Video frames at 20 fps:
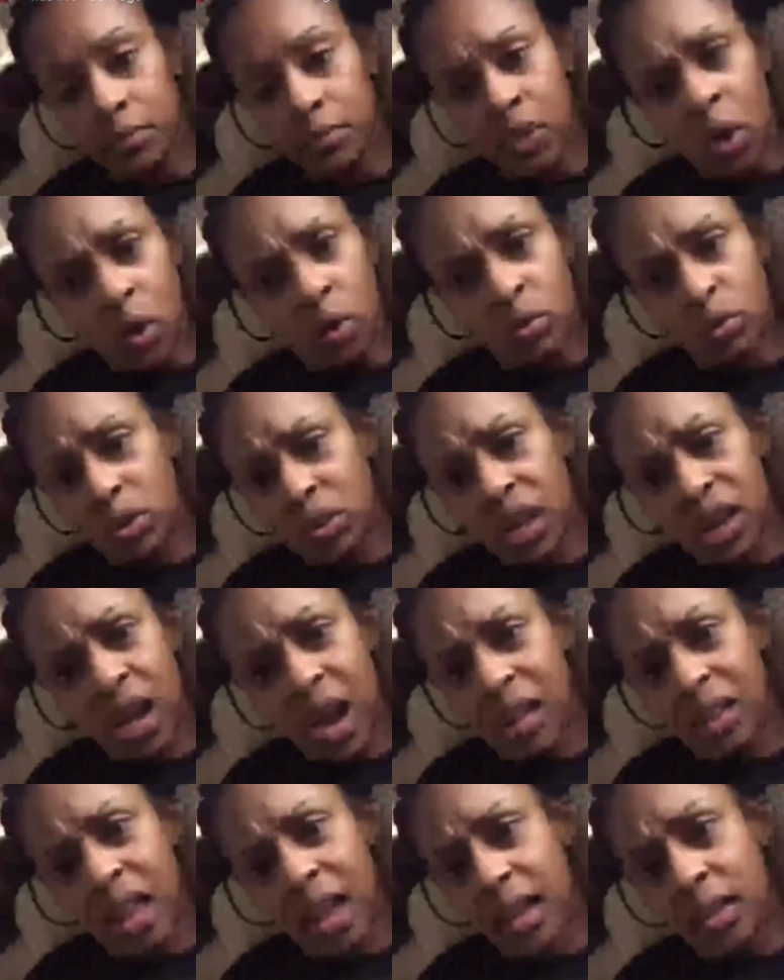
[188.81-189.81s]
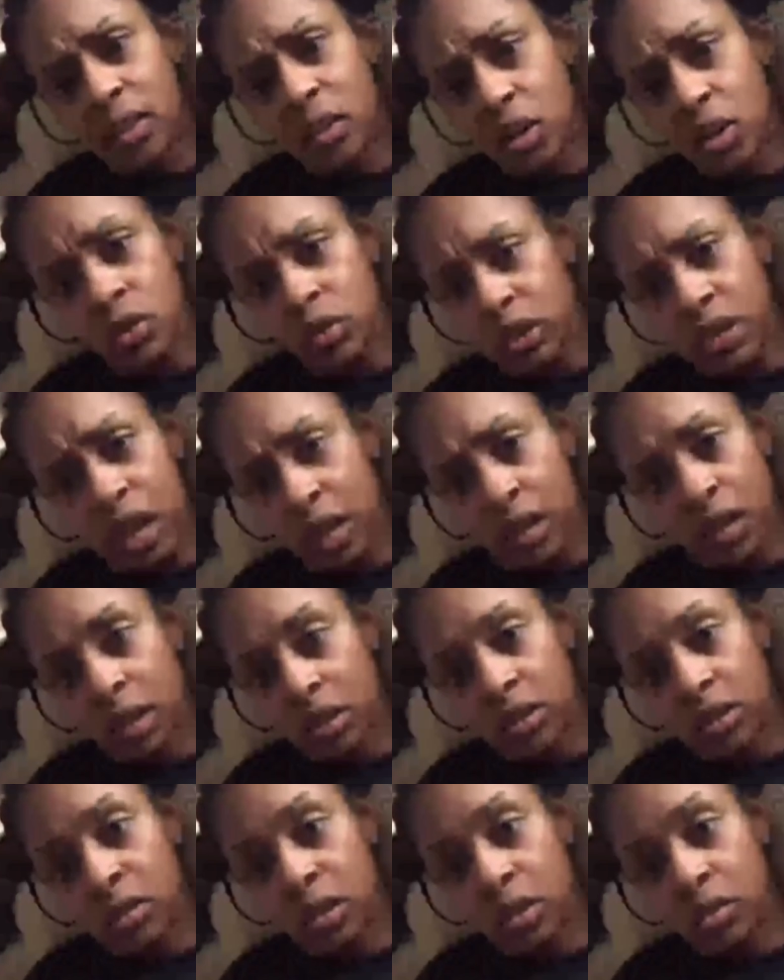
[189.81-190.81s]
Don't say I like girls and I can't
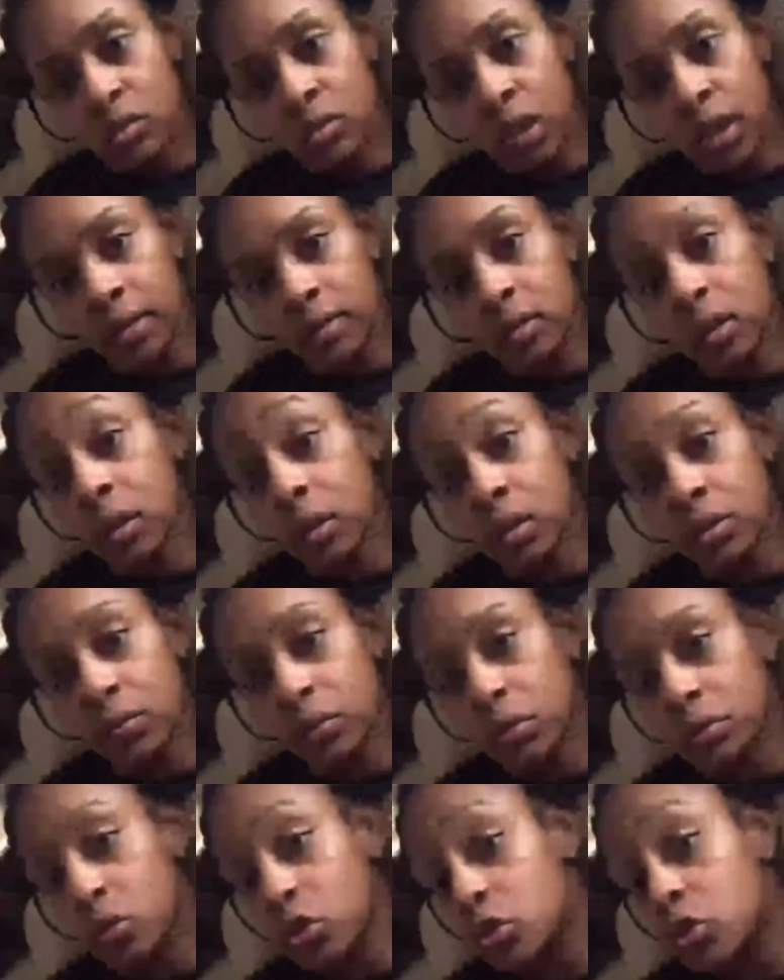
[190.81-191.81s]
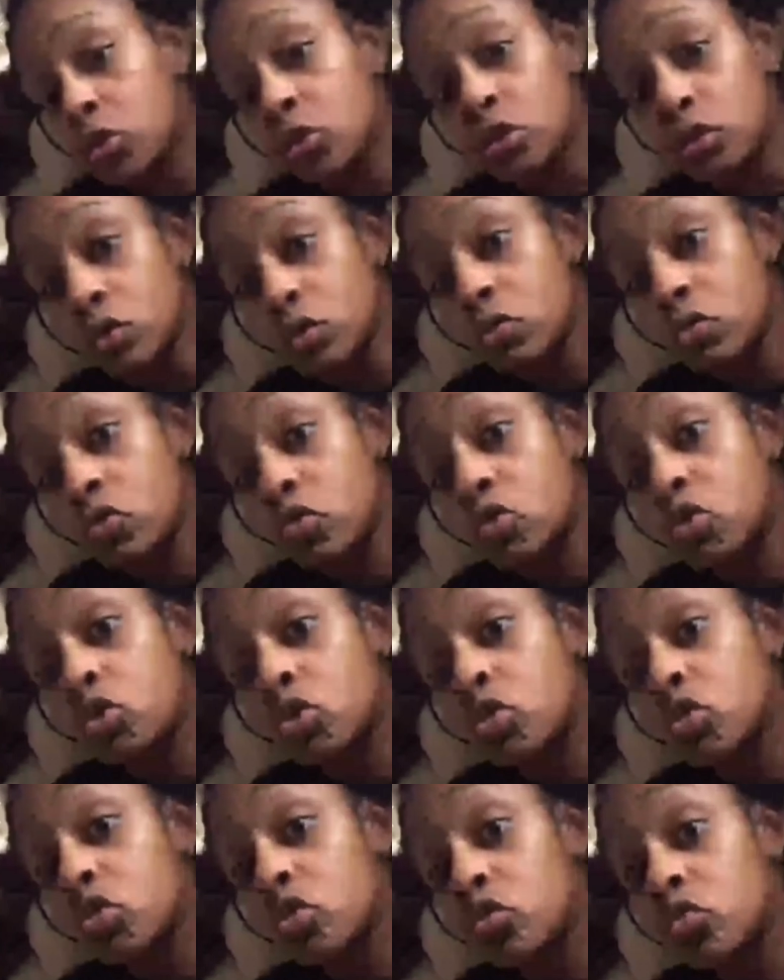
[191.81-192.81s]
say you like dick if the shit is
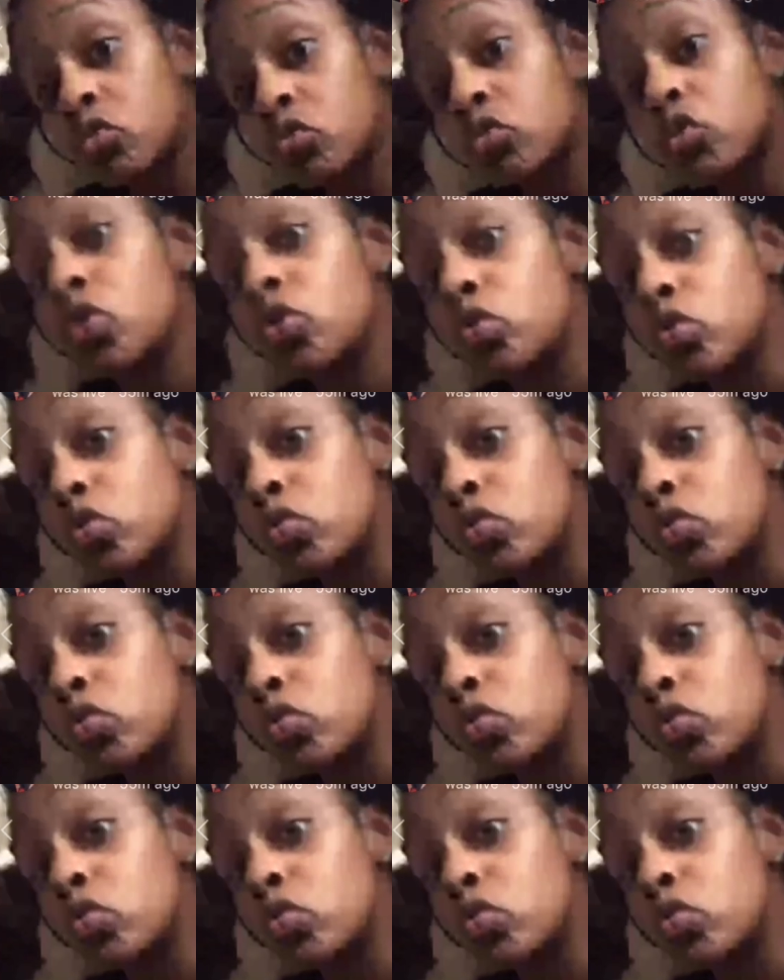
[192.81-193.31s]
true.